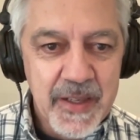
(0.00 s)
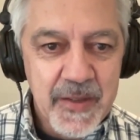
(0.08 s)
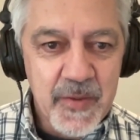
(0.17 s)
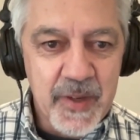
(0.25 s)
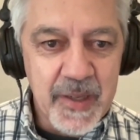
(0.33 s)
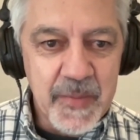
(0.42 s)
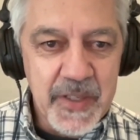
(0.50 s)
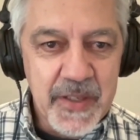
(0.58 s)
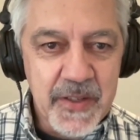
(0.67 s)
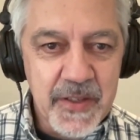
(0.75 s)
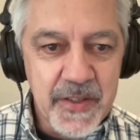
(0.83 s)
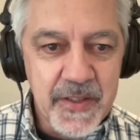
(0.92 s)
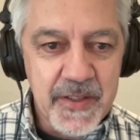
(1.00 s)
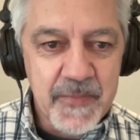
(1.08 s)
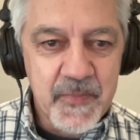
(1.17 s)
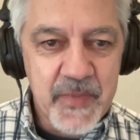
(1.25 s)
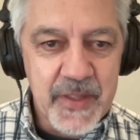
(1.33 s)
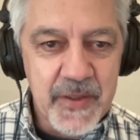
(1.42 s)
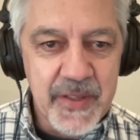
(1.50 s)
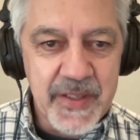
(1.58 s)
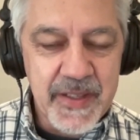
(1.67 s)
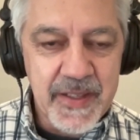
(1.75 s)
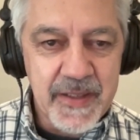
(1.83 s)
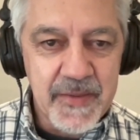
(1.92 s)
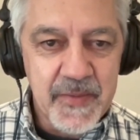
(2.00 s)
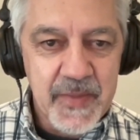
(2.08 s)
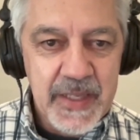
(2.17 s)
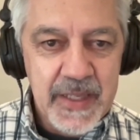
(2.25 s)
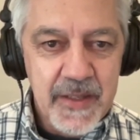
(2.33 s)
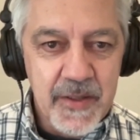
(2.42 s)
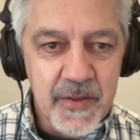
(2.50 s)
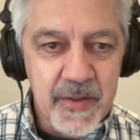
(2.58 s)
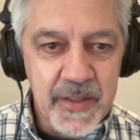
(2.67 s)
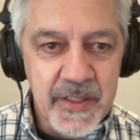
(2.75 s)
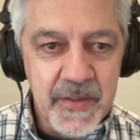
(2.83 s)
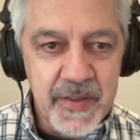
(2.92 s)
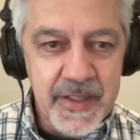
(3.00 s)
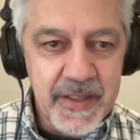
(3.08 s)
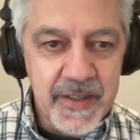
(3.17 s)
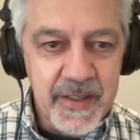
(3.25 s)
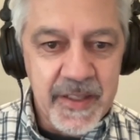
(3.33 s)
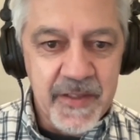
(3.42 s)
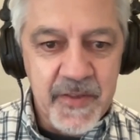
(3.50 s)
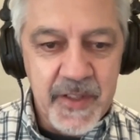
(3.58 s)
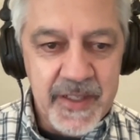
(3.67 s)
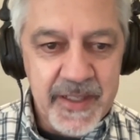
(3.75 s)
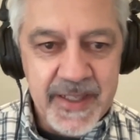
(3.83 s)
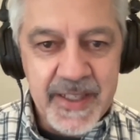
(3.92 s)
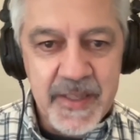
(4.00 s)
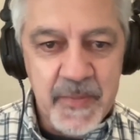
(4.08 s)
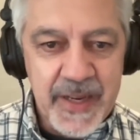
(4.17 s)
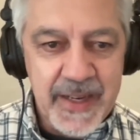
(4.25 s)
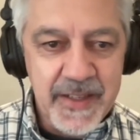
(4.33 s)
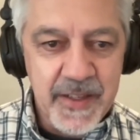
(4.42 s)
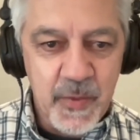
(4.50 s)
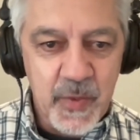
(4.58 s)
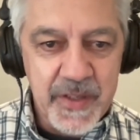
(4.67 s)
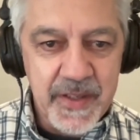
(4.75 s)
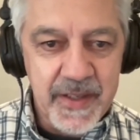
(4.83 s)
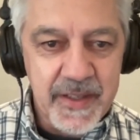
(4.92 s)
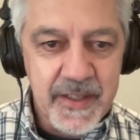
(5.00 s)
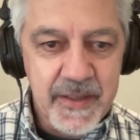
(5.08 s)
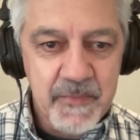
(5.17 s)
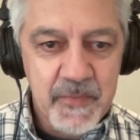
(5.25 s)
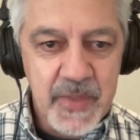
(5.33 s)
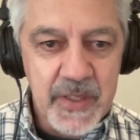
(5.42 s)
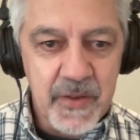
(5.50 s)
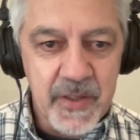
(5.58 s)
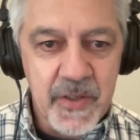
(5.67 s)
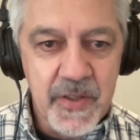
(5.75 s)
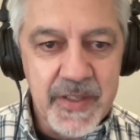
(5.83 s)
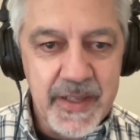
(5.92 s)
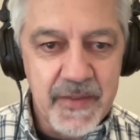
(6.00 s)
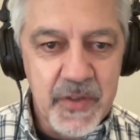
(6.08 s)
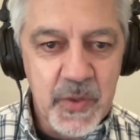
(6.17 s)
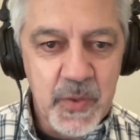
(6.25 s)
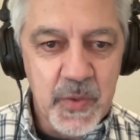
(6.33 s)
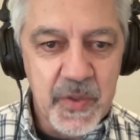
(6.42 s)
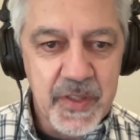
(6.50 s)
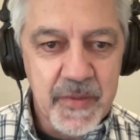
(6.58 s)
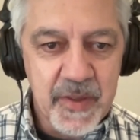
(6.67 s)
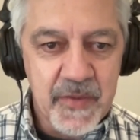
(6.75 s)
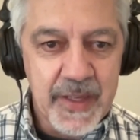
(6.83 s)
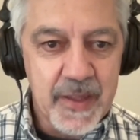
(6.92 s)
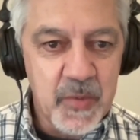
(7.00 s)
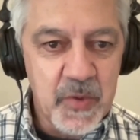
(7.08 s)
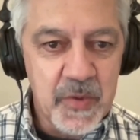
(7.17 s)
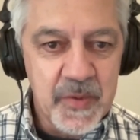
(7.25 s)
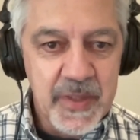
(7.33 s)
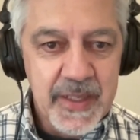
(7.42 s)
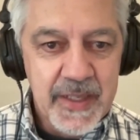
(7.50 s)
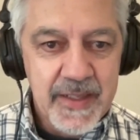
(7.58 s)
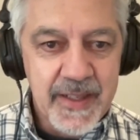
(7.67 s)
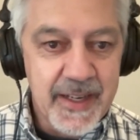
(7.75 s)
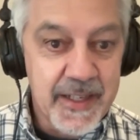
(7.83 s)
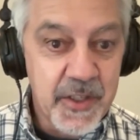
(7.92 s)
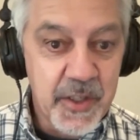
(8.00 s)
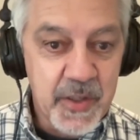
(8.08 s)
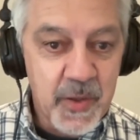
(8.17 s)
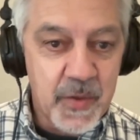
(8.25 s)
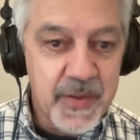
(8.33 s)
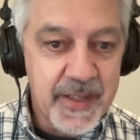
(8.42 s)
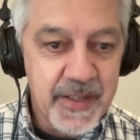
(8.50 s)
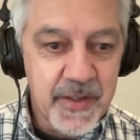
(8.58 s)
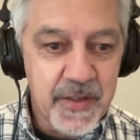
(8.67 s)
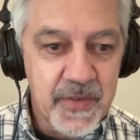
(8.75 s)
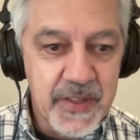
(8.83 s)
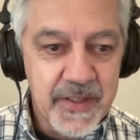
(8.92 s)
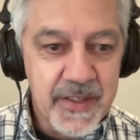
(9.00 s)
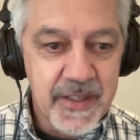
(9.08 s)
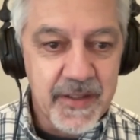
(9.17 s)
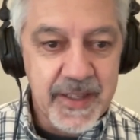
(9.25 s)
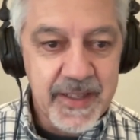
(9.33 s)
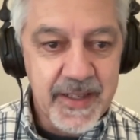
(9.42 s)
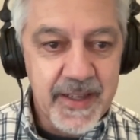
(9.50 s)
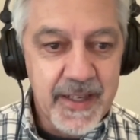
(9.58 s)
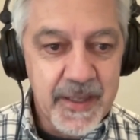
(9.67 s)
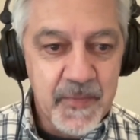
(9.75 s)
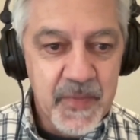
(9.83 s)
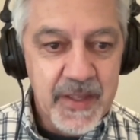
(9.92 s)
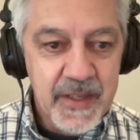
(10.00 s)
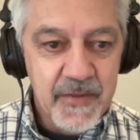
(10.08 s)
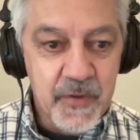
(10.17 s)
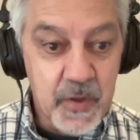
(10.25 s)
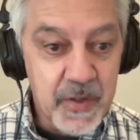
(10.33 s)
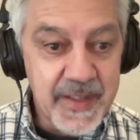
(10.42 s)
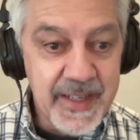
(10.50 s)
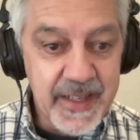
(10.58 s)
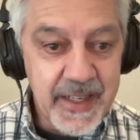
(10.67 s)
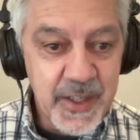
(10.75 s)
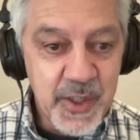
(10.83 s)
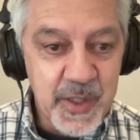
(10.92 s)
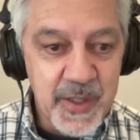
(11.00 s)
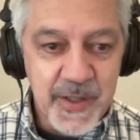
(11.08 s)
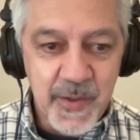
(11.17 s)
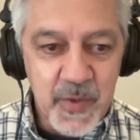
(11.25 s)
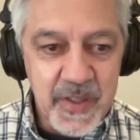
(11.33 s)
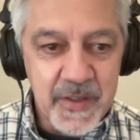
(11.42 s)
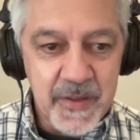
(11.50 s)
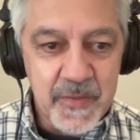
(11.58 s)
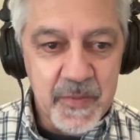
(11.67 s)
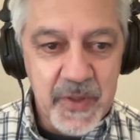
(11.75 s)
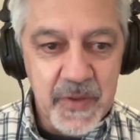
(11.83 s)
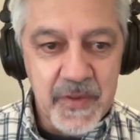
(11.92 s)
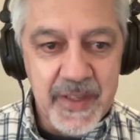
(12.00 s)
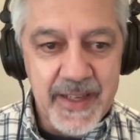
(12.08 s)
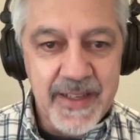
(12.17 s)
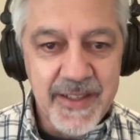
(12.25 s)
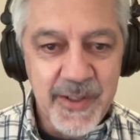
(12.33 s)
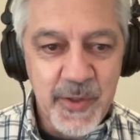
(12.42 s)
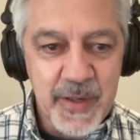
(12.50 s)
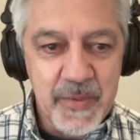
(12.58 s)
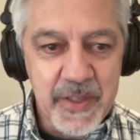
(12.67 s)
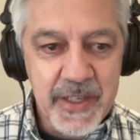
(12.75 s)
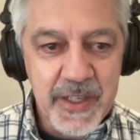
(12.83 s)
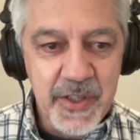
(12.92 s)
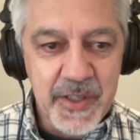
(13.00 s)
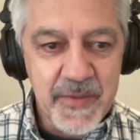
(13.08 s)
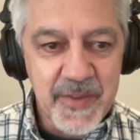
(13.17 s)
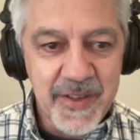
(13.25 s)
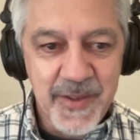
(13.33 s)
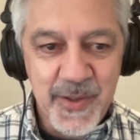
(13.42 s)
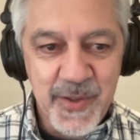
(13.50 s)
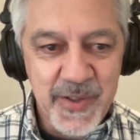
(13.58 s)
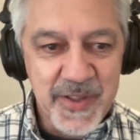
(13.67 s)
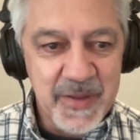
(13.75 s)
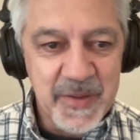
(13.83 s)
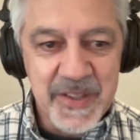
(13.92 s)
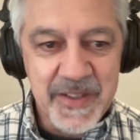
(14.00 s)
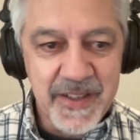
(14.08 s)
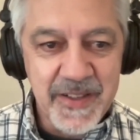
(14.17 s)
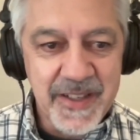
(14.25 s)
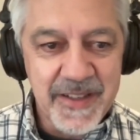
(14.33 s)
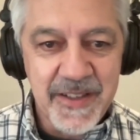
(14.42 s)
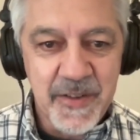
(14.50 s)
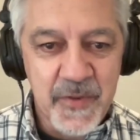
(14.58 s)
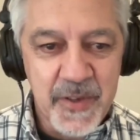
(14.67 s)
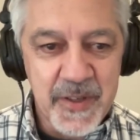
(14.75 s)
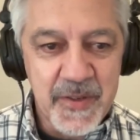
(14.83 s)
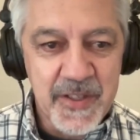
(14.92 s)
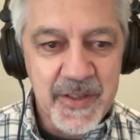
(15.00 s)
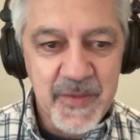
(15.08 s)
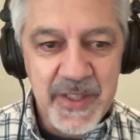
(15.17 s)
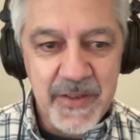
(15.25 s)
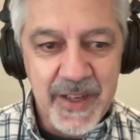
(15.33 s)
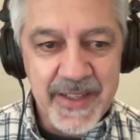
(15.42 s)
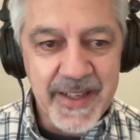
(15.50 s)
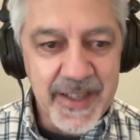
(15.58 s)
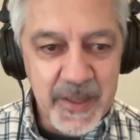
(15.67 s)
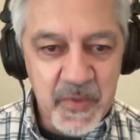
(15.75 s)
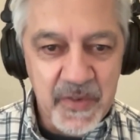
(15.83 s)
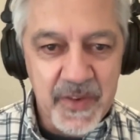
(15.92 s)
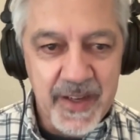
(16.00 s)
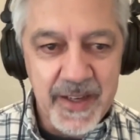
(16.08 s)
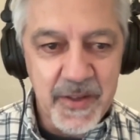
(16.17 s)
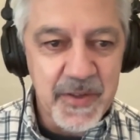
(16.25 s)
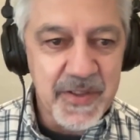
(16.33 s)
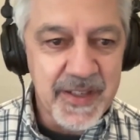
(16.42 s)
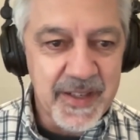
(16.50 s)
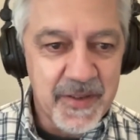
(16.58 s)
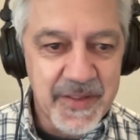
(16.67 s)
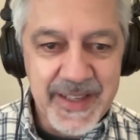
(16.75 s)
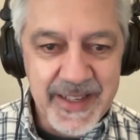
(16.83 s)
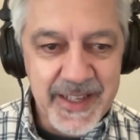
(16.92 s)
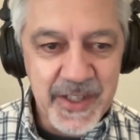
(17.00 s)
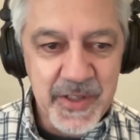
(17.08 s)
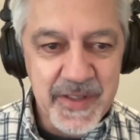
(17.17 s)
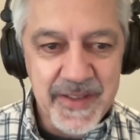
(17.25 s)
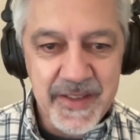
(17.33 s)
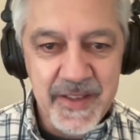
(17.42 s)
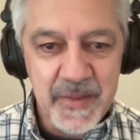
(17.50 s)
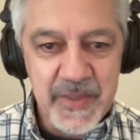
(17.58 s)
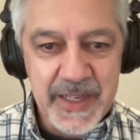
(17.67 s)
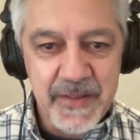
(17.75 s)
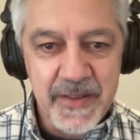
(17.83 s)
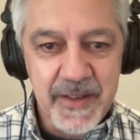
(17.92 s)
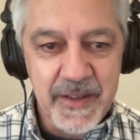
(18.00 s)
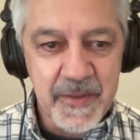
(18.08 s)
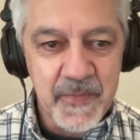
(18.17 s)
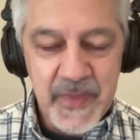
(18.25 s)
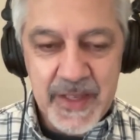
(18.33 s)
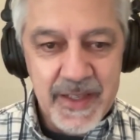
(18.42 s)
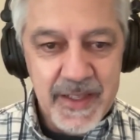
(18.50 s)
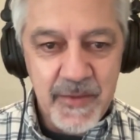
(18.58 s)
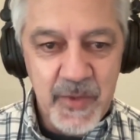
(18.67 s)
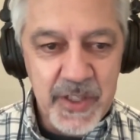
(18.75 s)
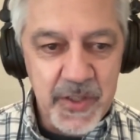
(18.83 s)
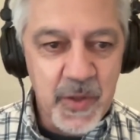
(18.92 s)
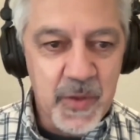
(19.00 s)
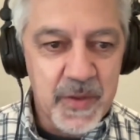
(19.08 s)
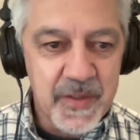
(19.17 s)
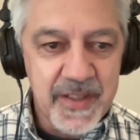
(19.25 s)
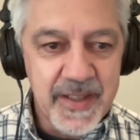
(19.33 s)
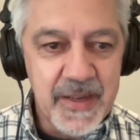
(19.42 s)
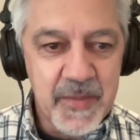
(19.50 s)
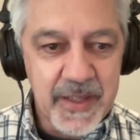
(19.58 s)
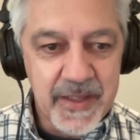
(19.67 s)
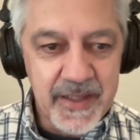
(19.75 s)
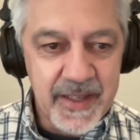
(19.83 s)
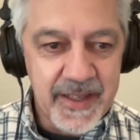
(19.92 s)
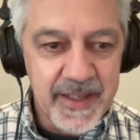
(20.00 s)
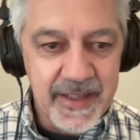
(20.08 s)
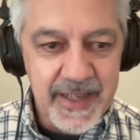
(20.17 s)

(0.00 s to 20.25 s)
right? Because there isn't, or in the distant past, there wasn't a good set of tools available that I could just call that service. Like today for authentication, you wouldn't build that into your application. There's a zillion different identity providers and authentication systems out there. We just call to them and